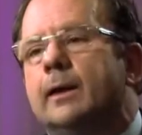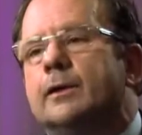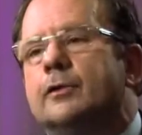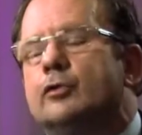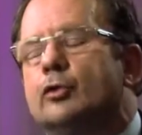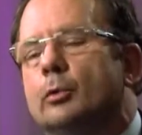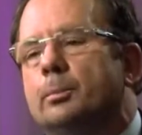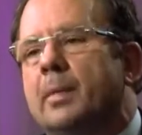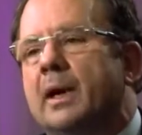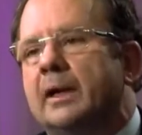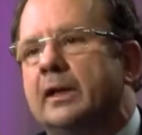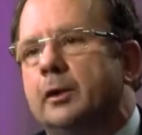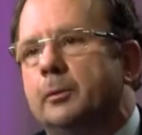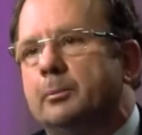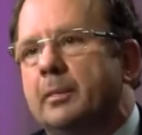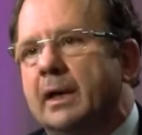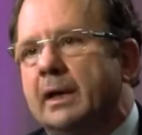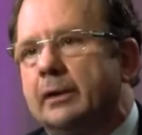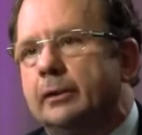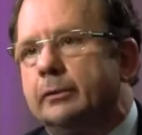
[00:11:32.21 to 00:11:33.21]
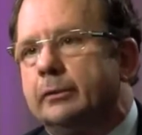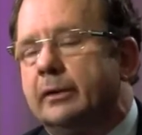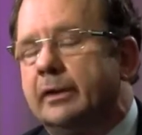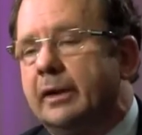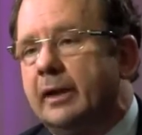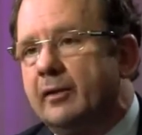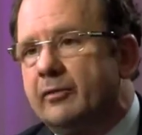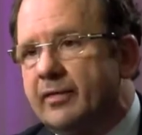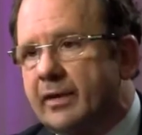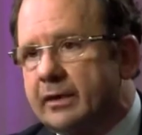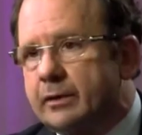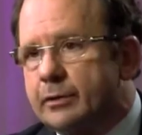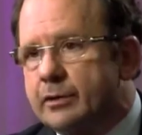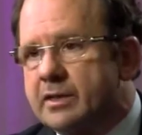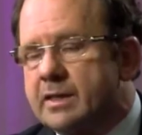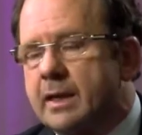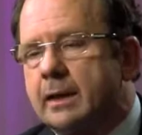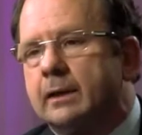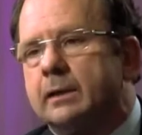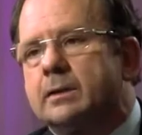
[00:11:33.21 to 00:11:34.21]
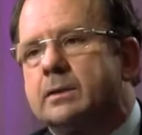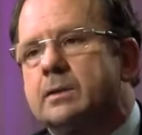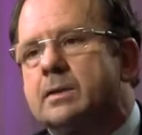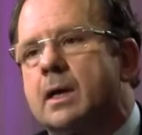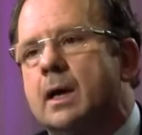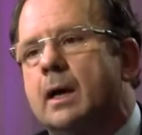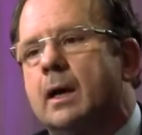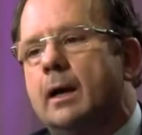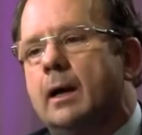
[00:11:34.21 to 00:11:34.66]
so binding better the effector cells,